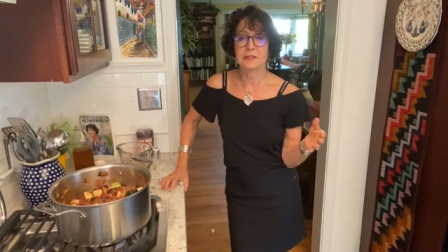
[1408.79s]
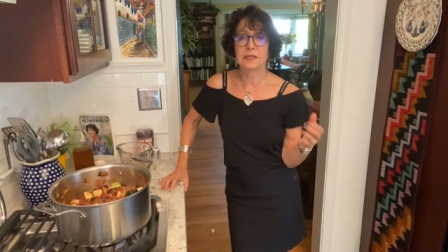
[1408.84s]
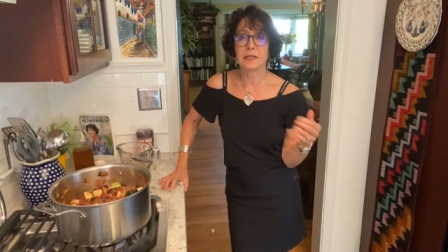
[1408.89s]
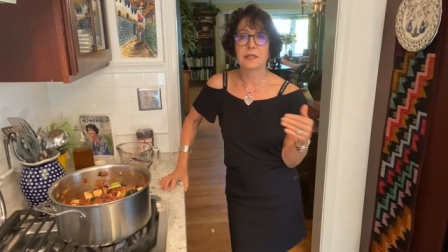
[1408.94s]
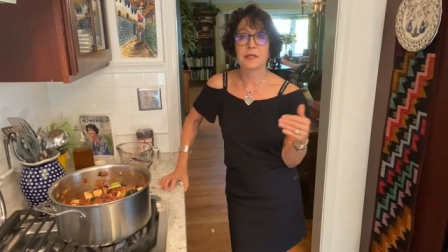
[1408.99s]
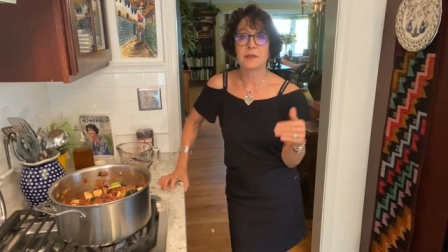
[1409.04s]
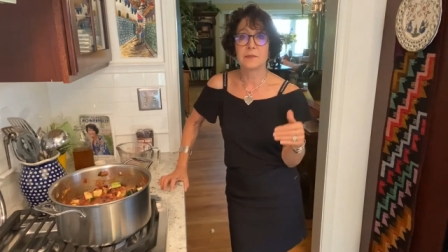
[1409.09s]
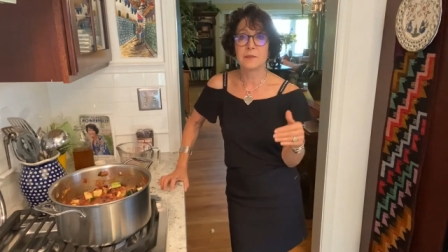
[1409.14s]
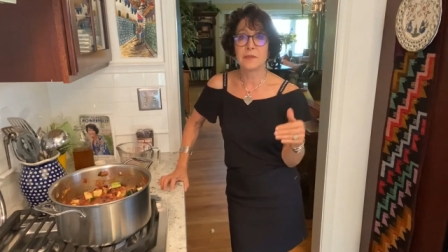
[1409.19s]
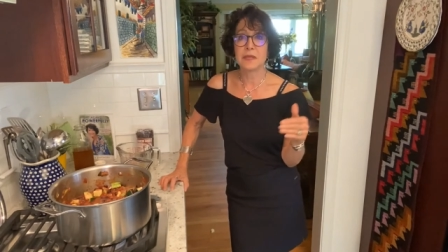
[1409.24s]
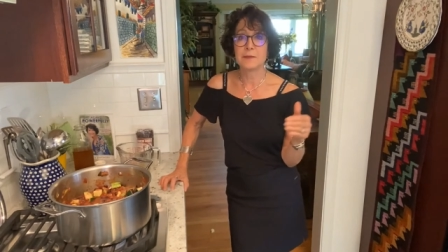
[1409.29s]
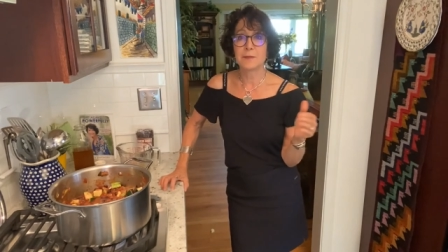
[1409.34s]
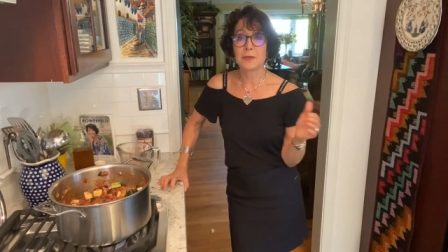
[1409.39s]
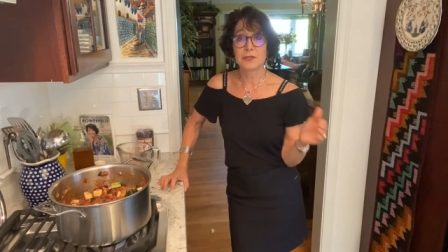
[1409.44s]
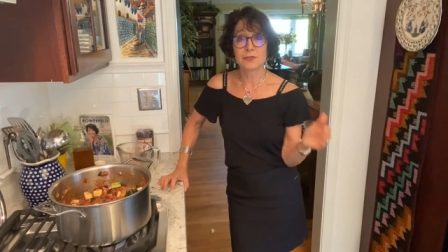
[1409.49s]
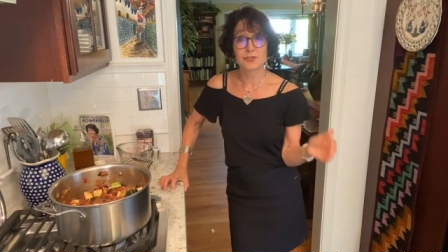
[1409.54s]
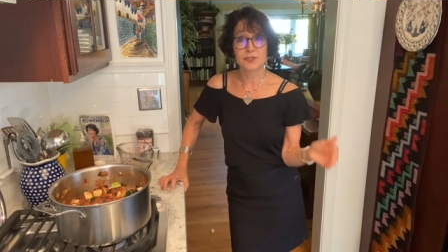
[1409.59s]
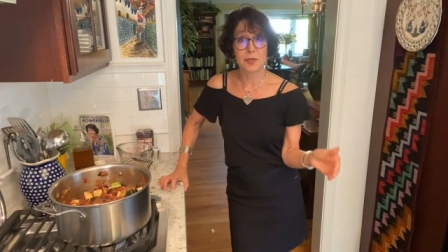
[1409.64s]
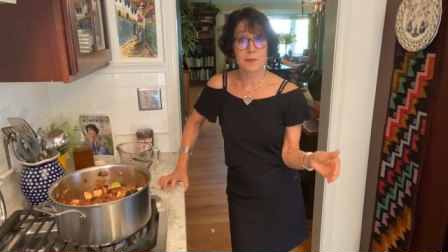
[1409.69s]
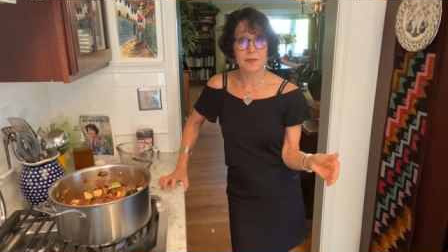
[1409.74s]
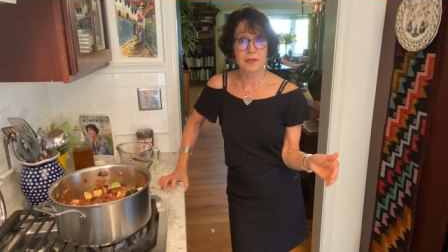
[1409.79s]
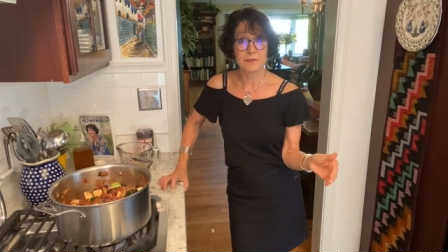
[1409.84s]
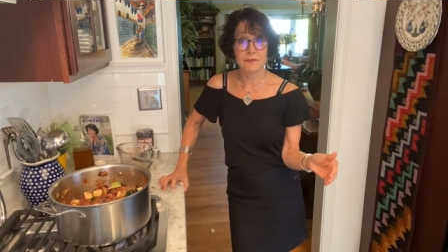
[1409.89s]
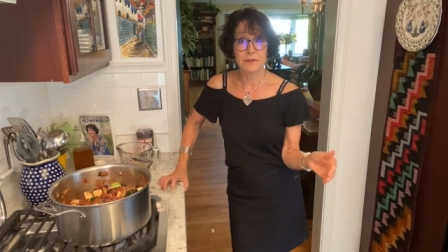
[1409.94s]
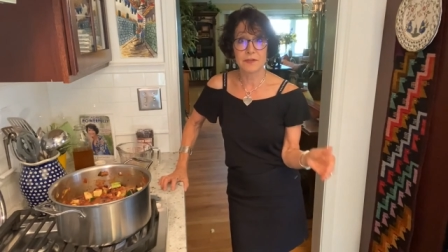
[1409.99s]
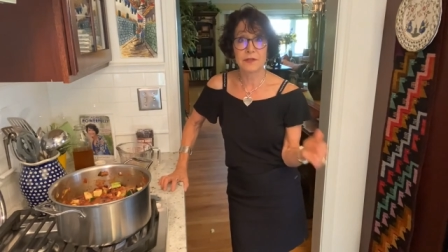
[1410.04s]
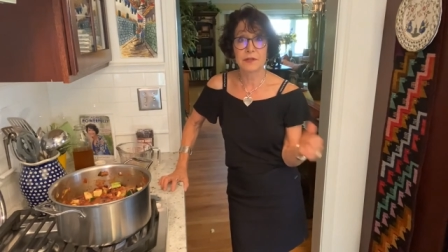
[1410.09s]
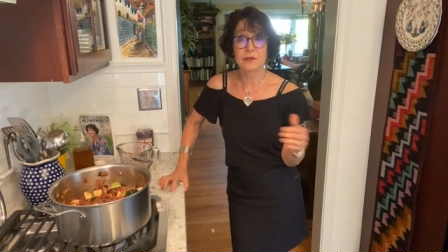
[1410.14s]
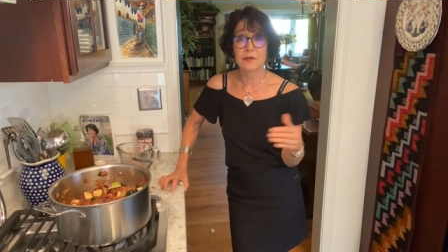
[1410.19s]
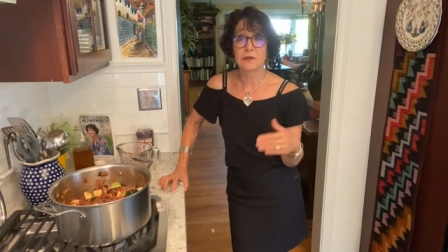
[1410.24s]
It can be balsamic
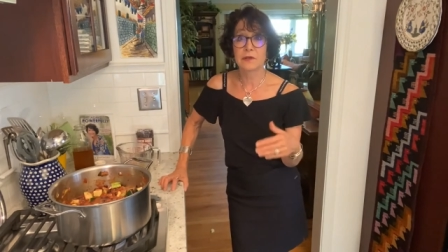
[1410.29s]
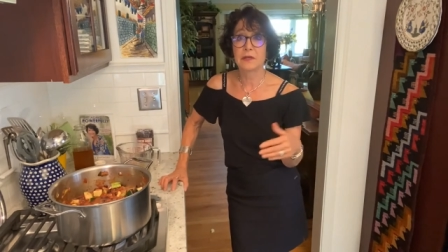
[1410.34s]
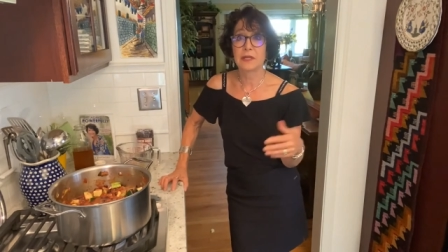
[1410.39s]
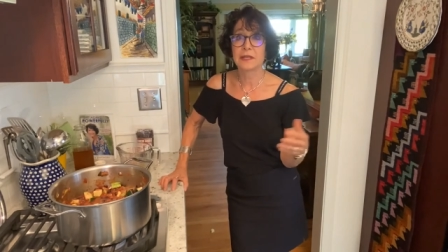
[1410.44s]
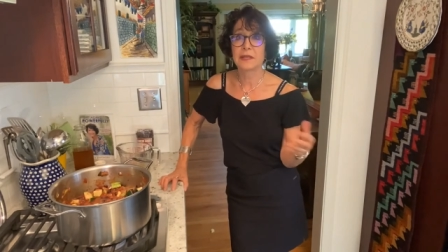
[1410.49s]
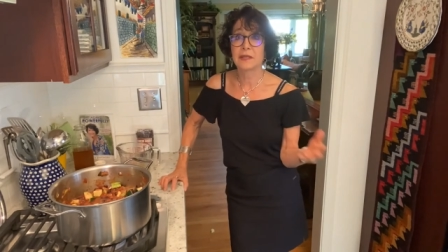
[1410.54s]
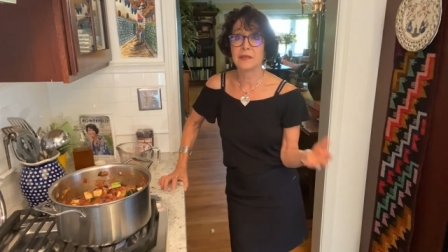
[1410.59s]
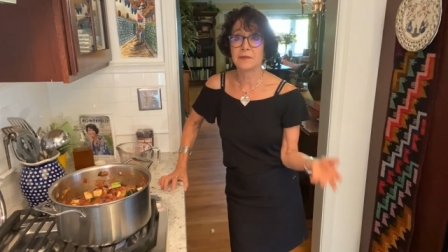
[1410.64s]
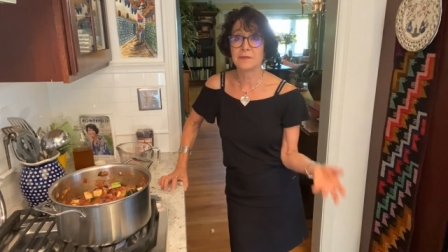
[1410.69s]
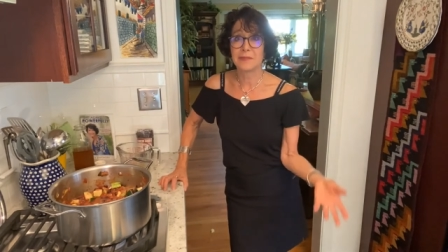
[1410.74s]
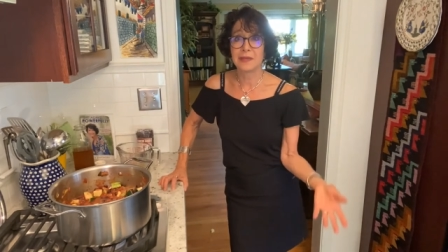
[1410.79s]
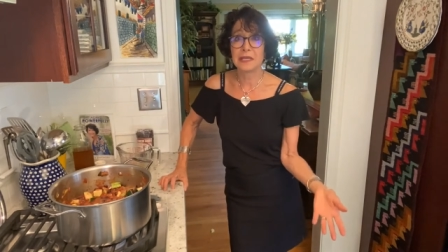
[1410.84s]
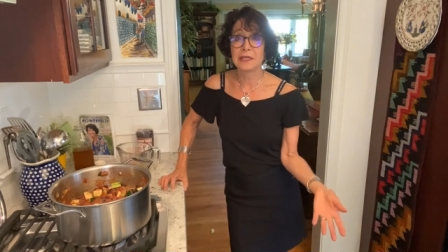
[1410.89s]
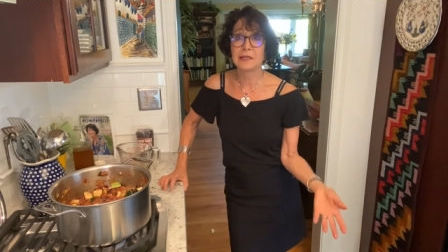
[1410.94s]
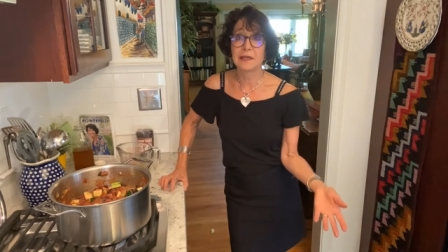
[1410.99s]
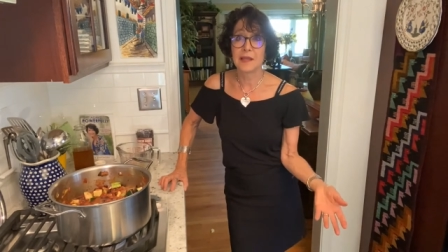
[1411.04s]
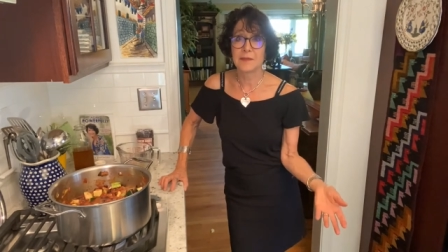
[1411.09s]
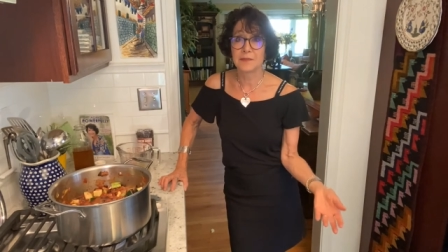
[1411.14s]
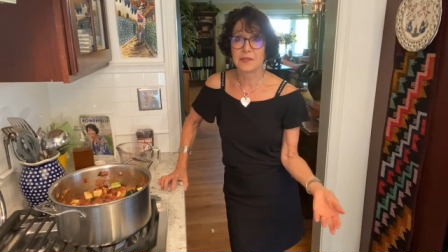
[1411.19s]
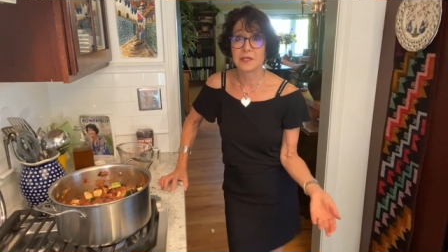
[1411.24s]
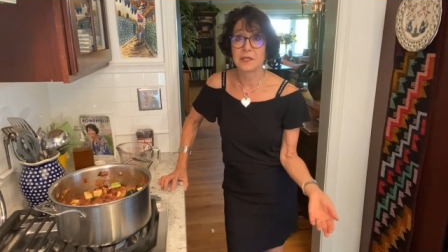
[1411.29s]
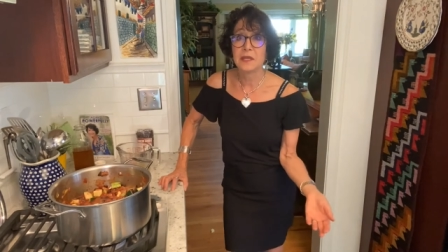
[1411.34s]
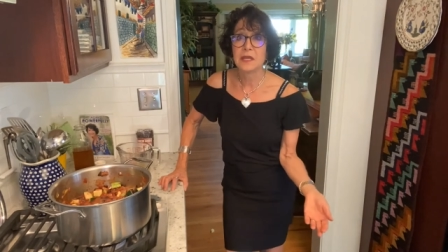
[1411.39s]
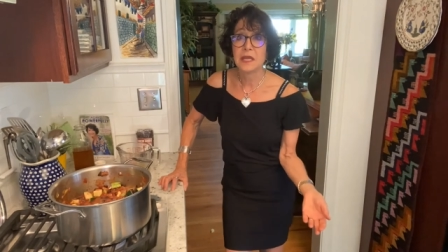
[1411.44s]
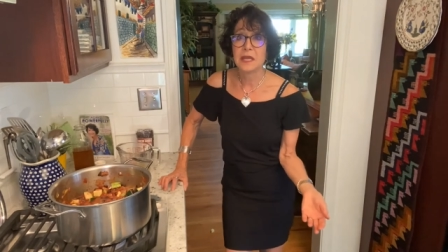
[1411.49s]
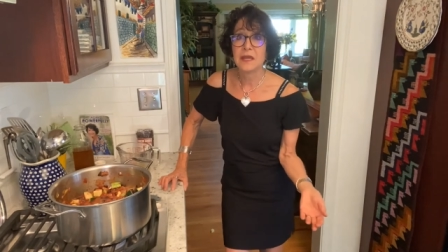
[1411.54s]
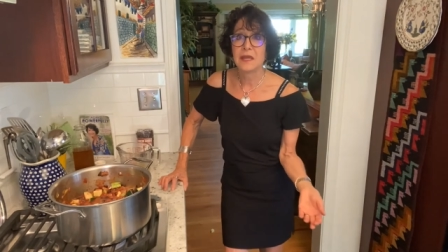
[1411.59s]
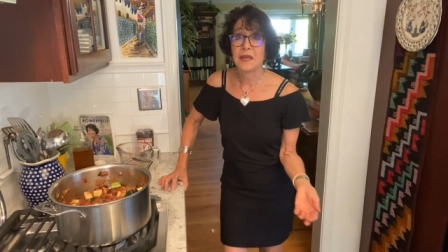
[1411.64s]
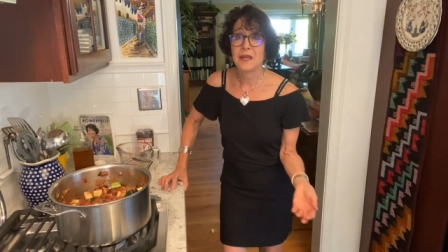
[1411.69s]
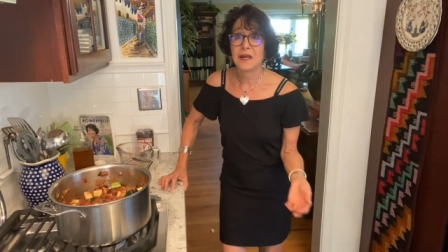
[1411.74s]
vinegar, it can be lemon,
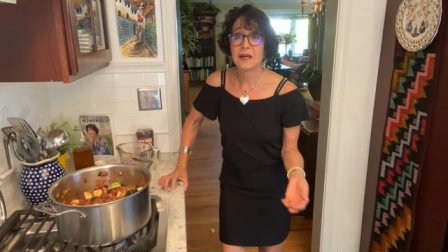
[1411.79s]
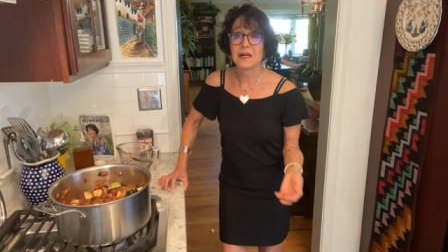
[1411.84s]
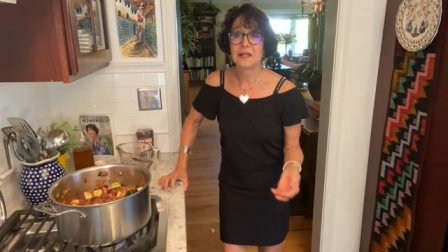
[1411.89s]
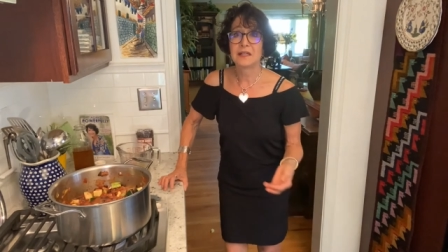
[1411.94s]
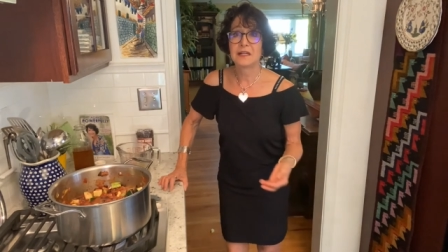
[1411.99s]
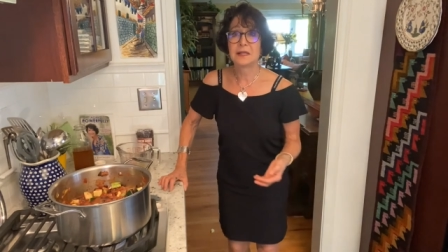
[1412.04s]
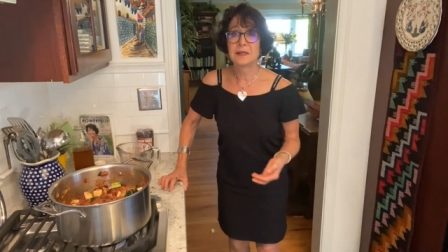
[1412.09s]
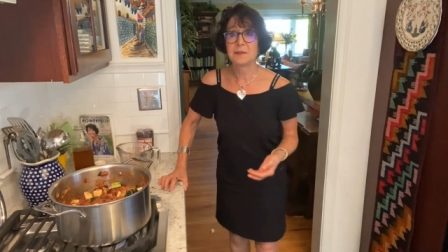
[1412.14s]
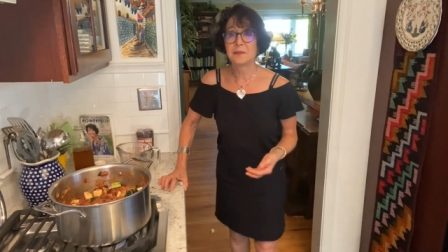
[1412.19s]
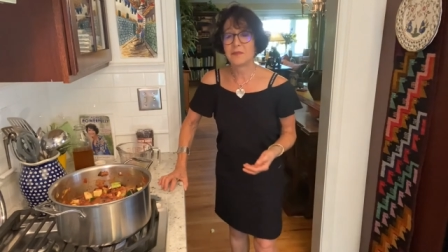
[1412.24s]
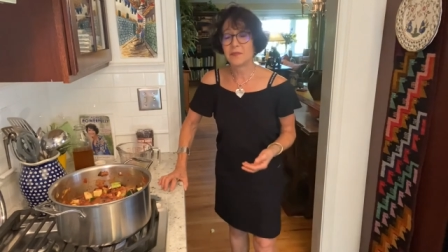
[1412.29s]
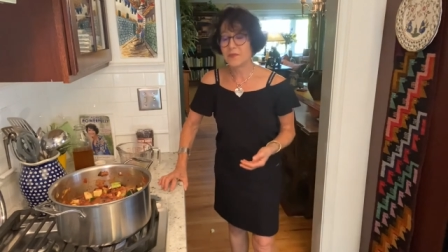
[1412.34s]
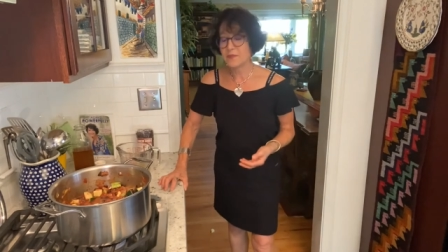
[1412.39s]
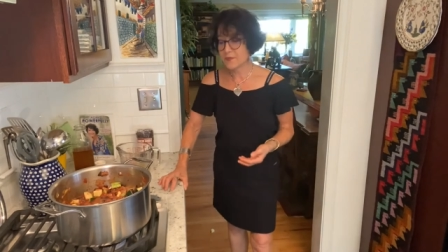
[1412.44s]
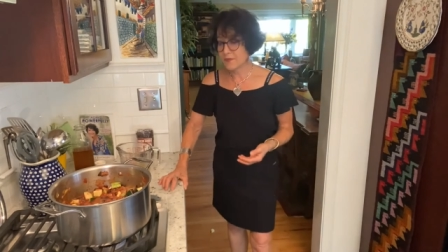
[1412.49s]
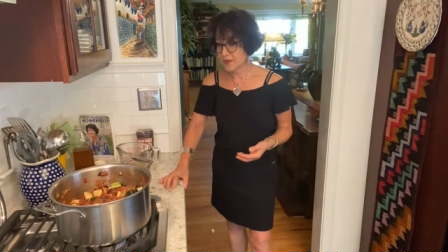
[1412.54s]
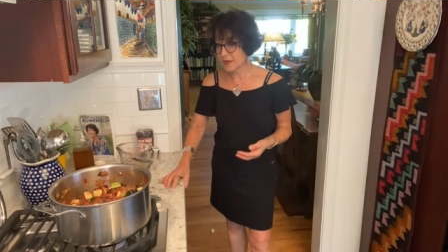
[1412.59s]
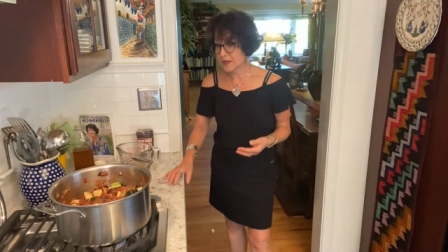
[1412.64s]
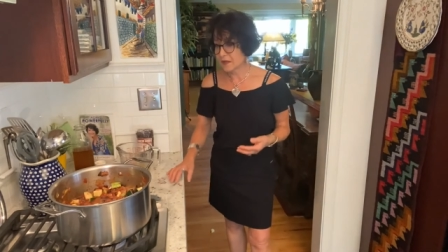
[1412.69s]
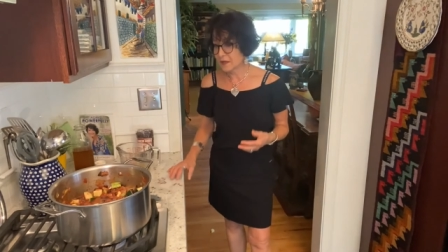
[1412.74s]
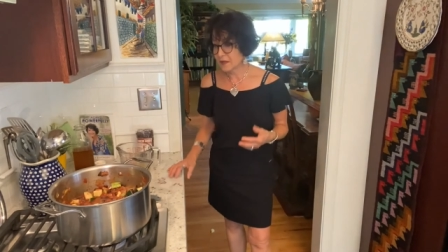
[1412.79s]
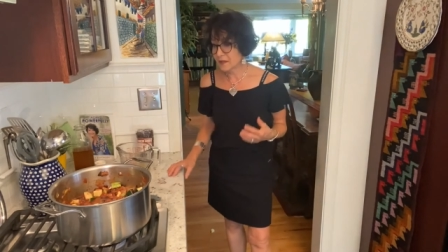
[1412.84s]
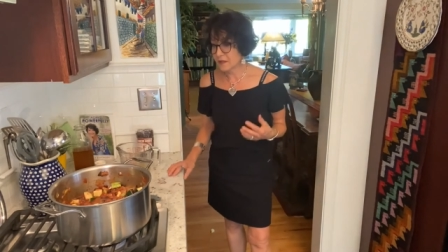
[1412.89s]
um, the